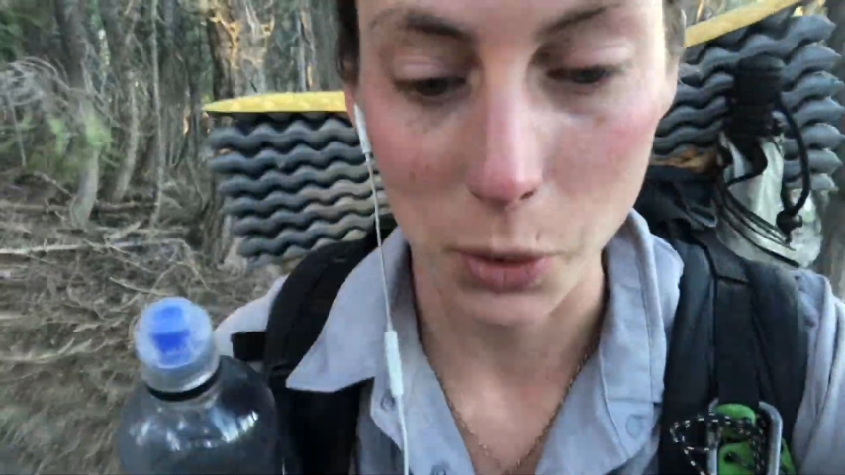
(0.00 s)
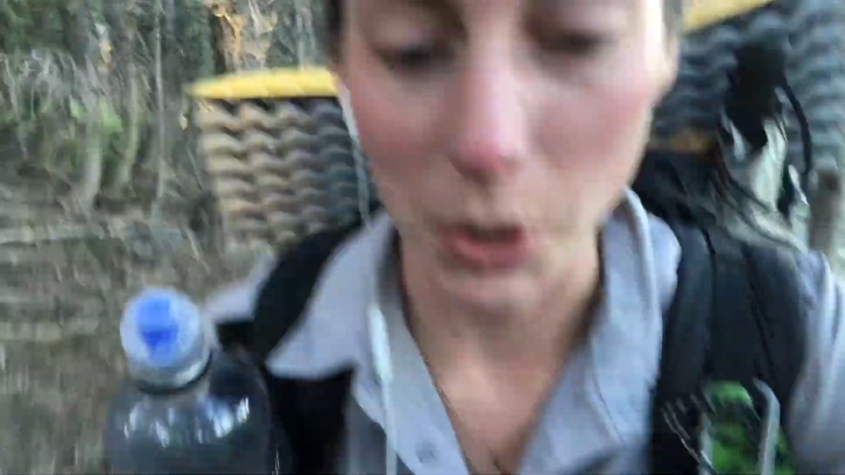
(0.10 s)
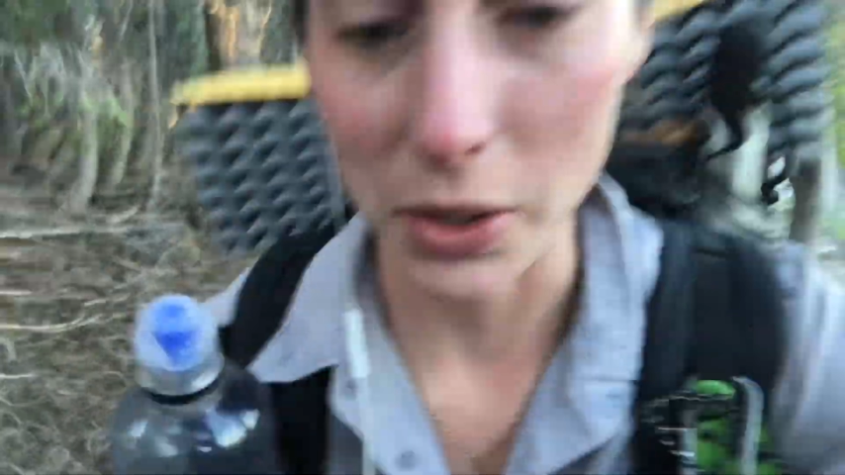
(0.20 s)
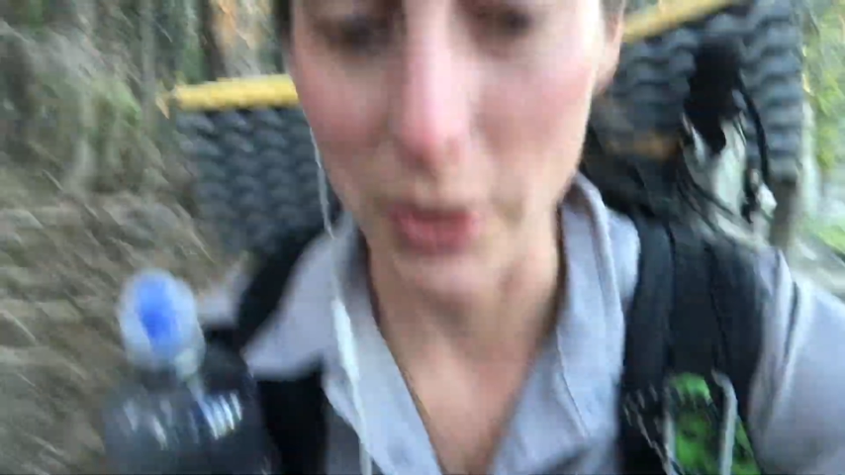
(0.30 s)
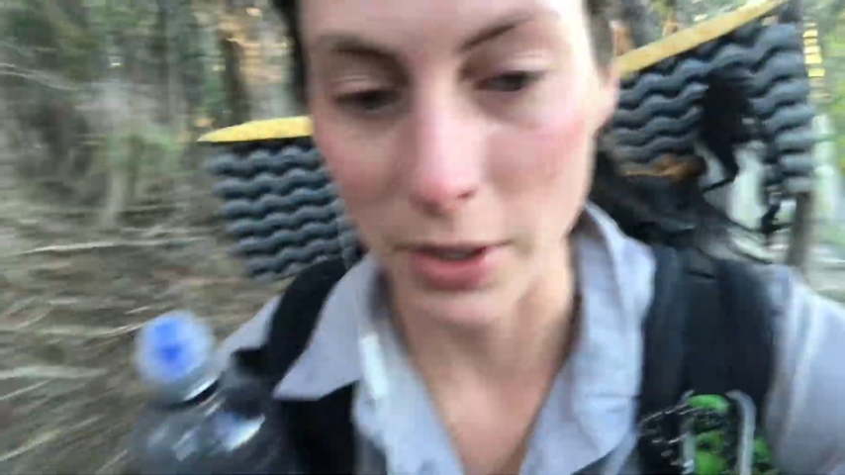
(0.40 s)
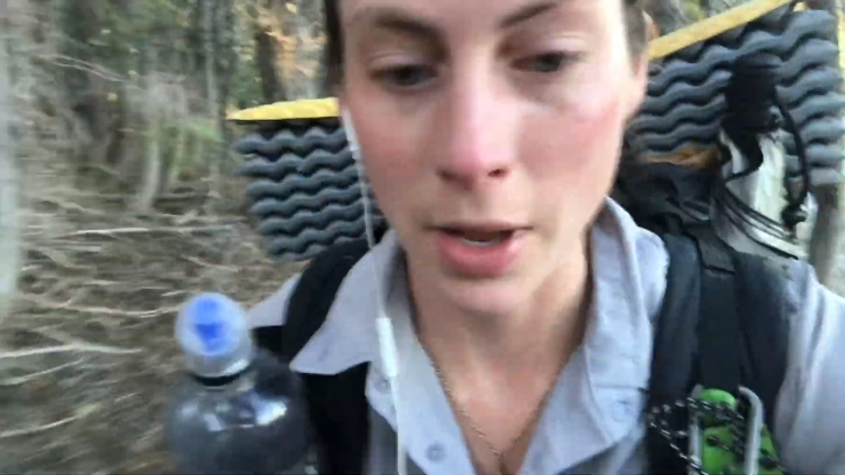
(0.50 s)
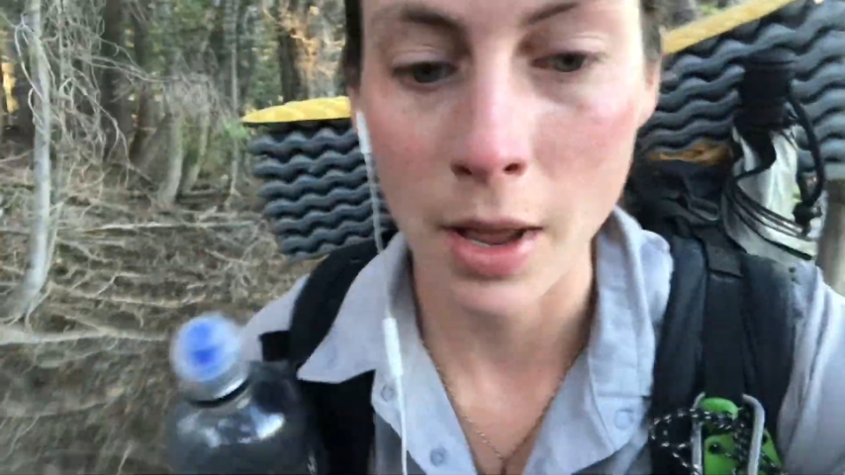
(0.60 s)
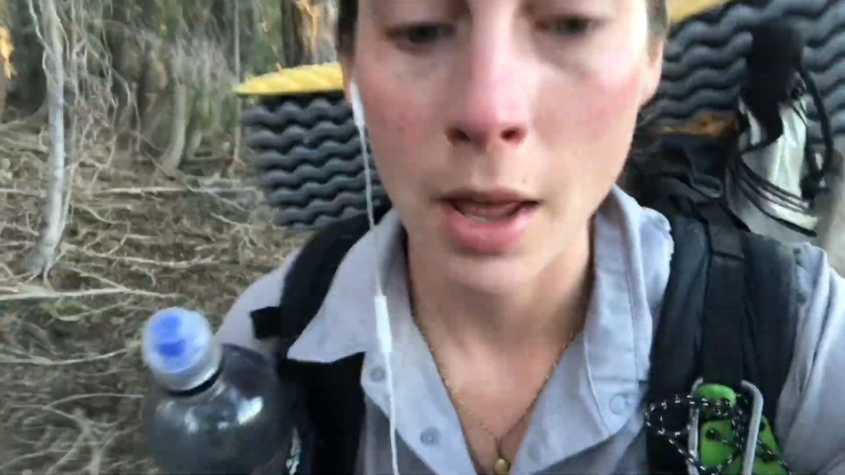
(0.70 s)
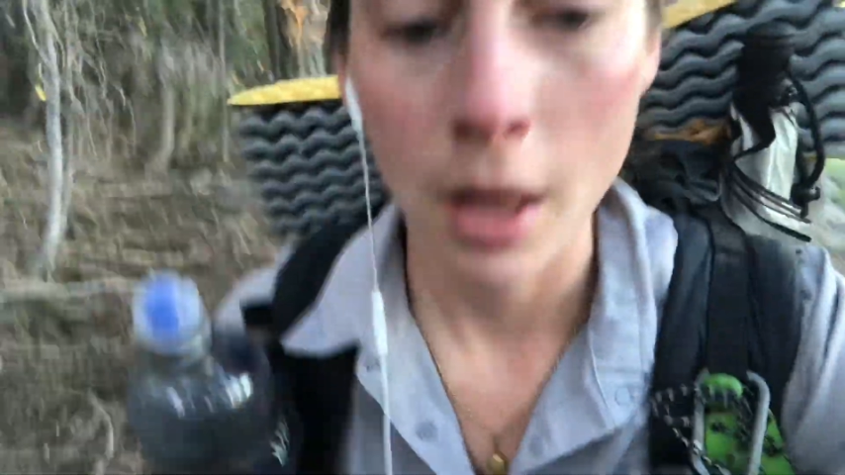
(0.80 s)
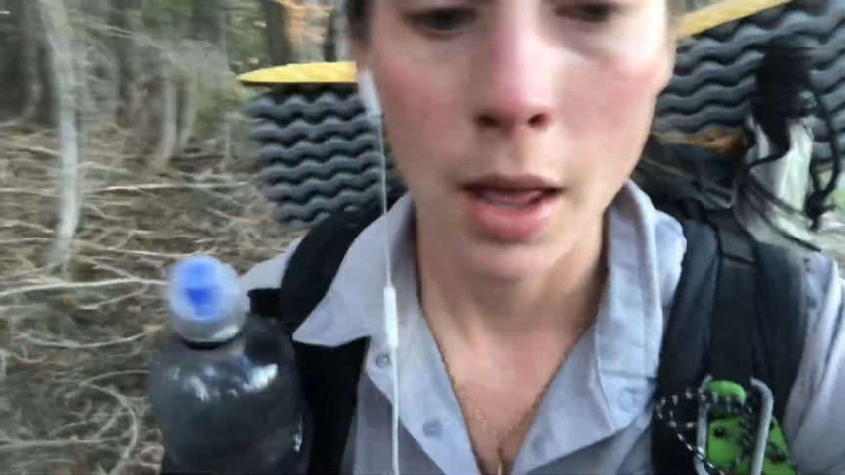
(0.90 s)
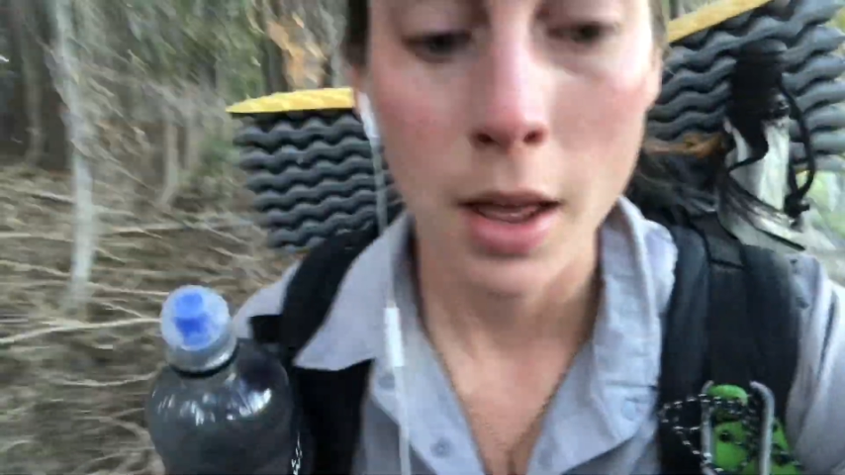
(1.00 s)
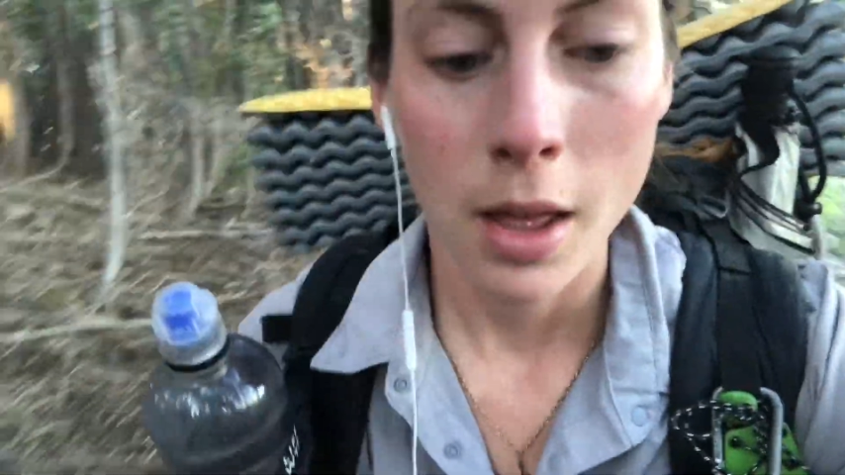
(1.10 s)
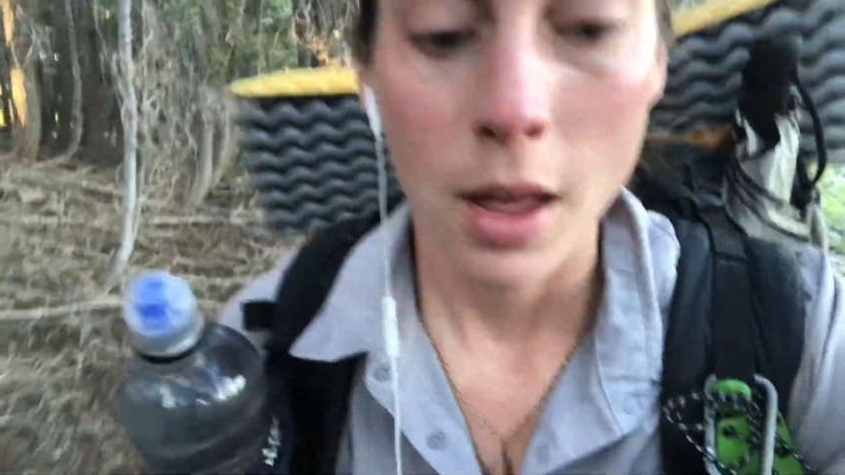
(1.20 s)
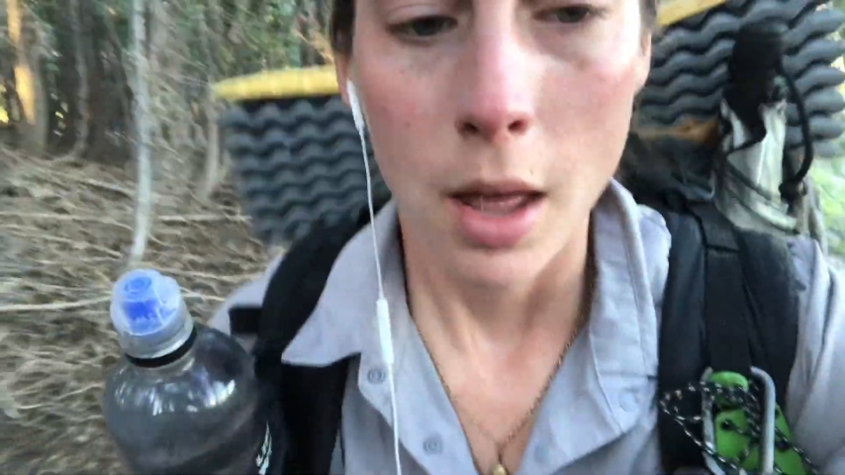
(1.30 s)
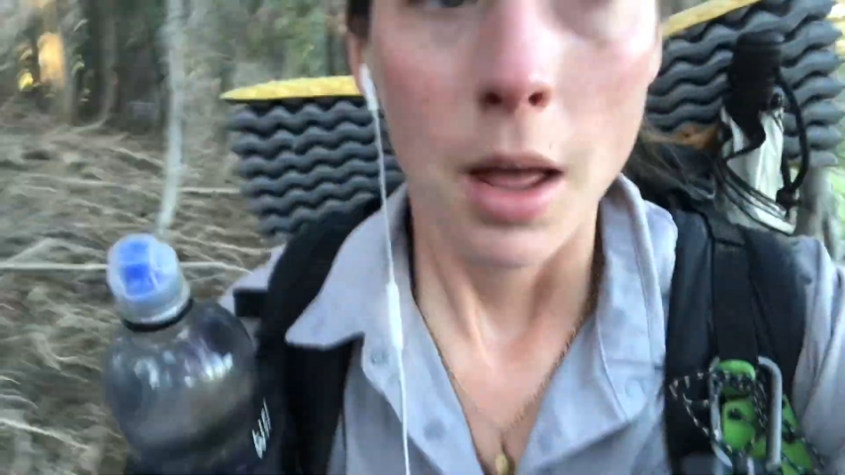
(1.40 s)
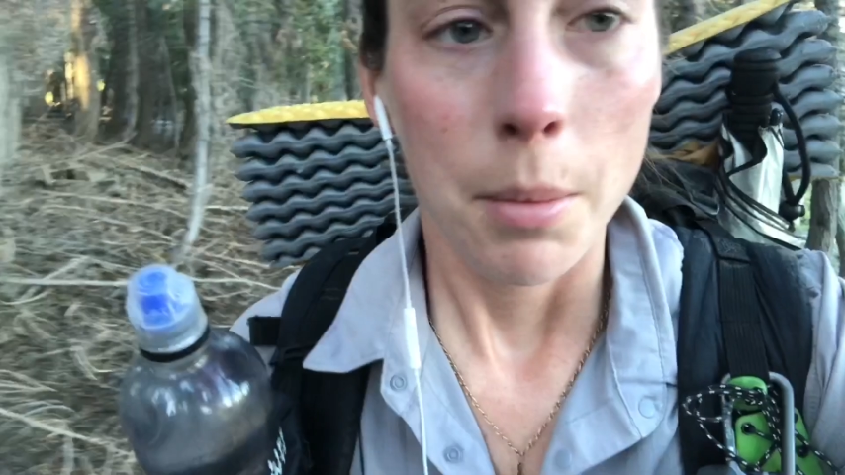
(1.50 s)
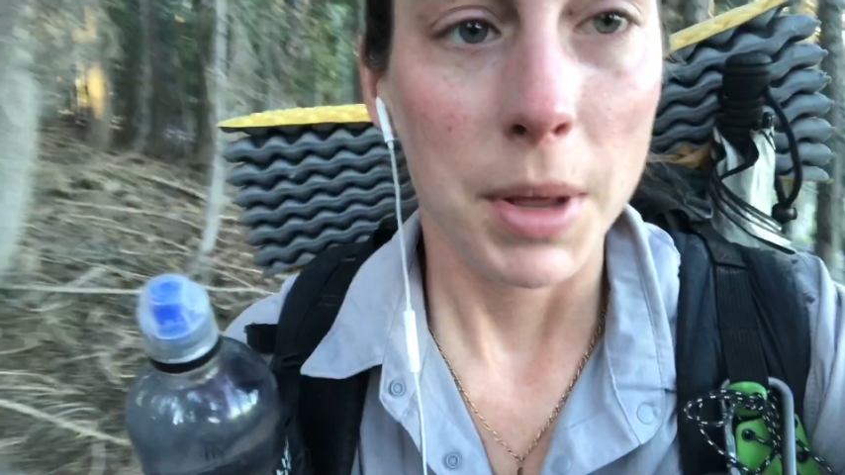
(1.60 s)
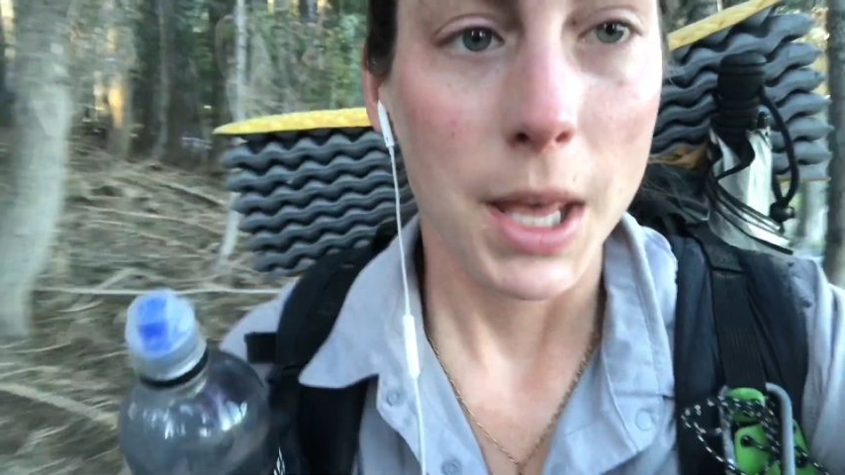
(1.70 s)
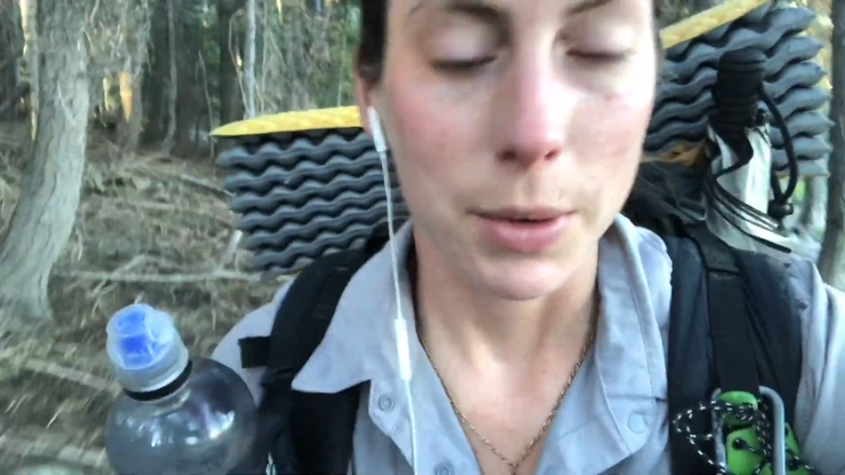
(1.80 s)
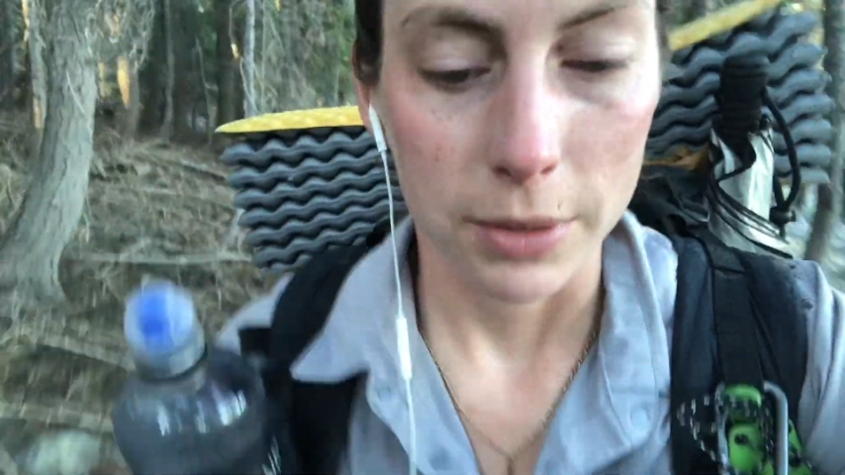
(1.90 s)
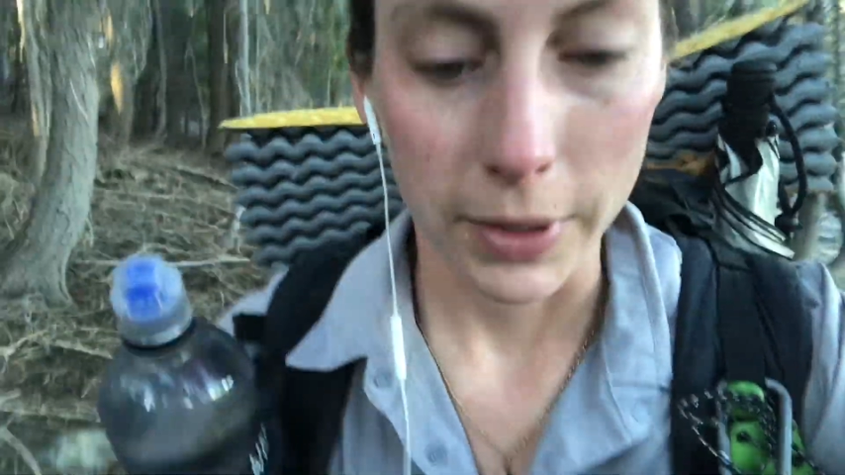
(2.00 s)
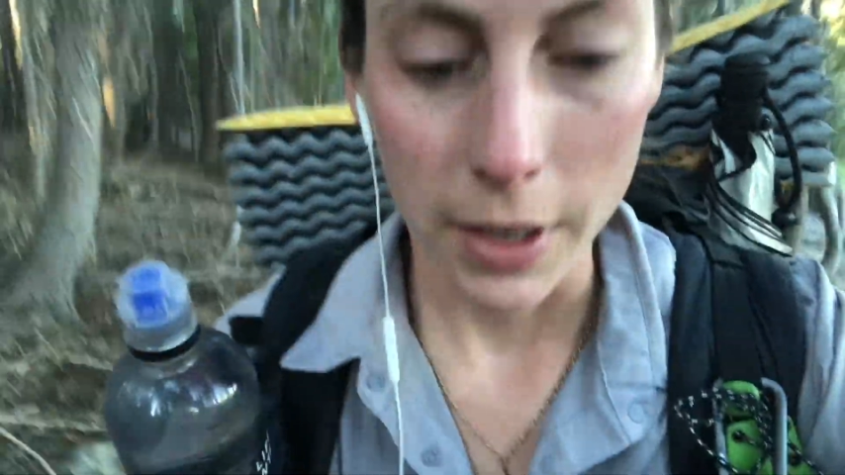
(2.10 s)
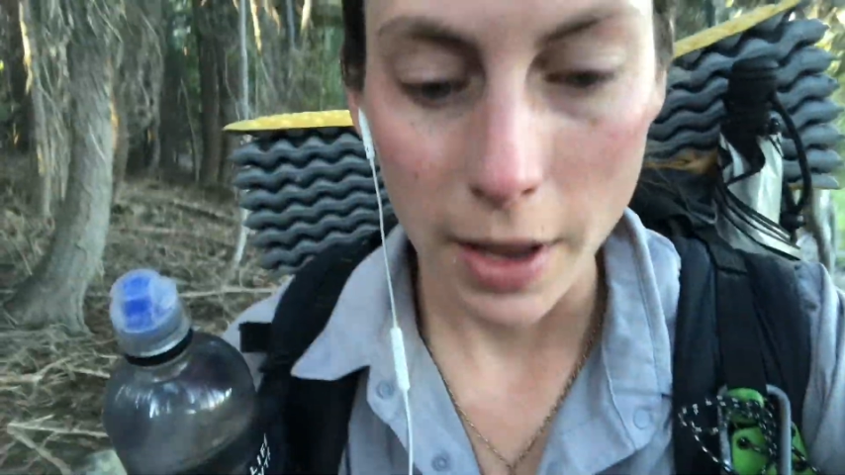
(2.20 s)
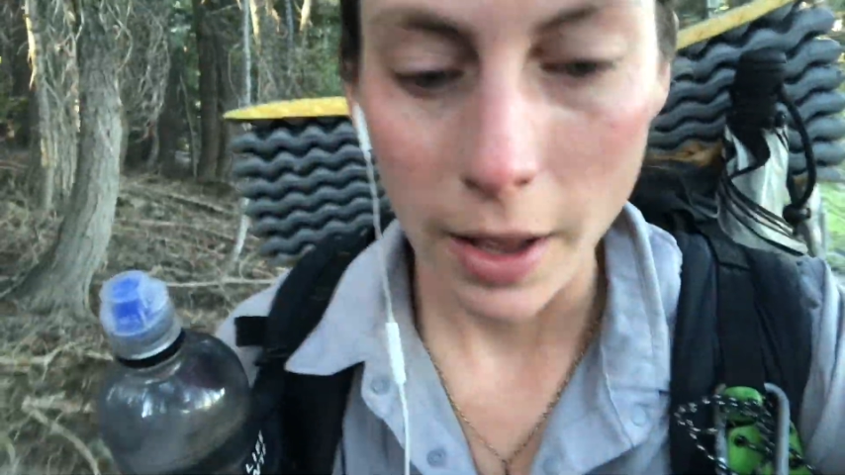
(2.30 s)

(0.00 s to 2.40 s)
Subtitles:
noises. But that was fun.